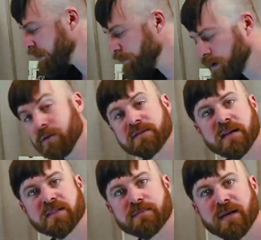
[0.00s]
anybody who
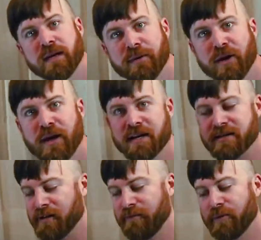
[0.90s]
sends me an email
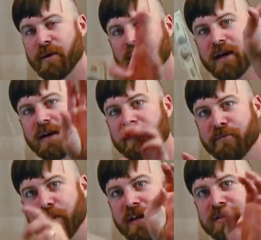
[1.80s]
asking for money, I
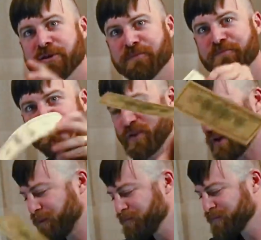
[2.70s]
give money to.
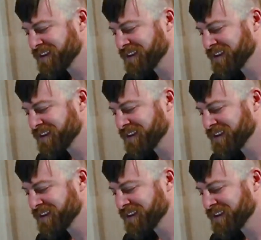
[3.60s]
Okay.